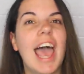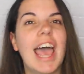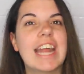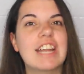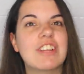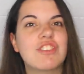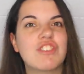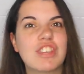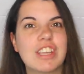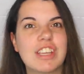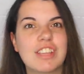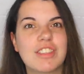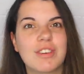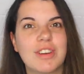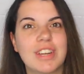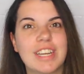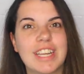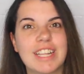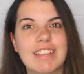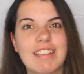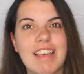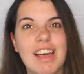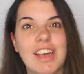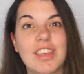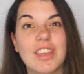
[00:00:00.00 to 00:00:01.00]
And she's going
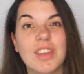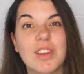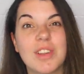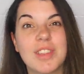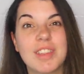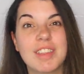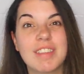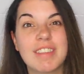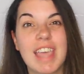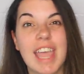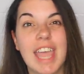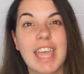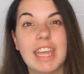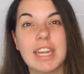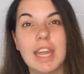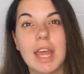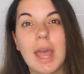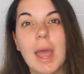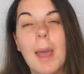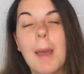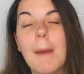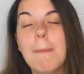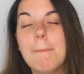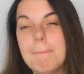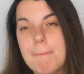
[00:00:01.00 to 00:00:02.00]
to tell you the 10
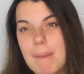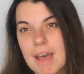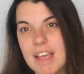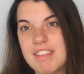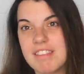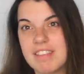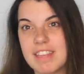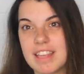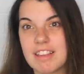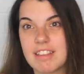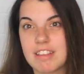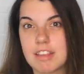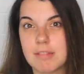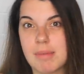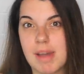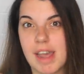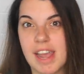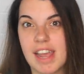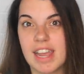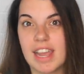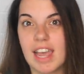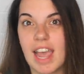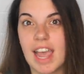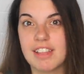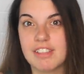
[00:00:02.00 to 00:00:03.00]
best things to
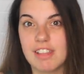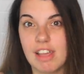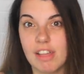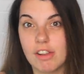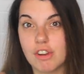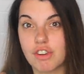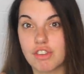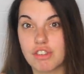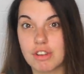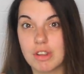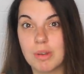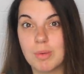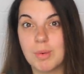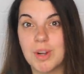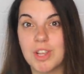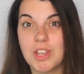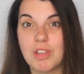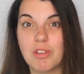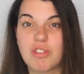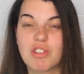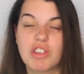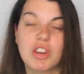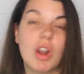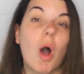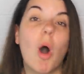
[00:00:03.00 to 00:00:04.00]
buy at Dollar Tree, what
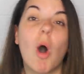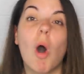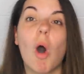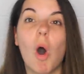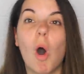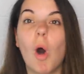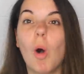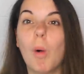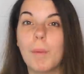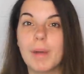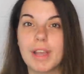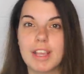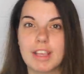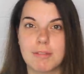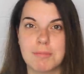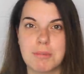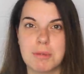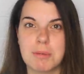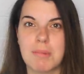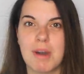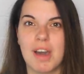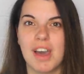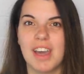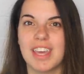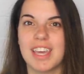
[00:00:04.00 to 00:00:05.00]
you should always
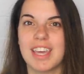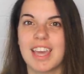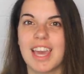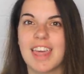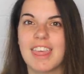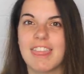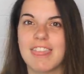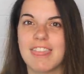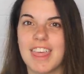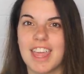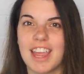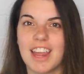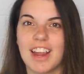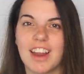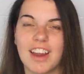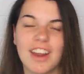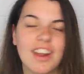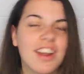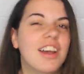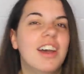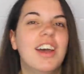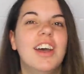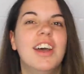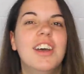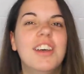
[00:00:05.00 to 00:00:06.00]
be buying
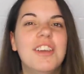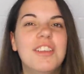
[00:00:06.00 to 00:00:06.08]
there.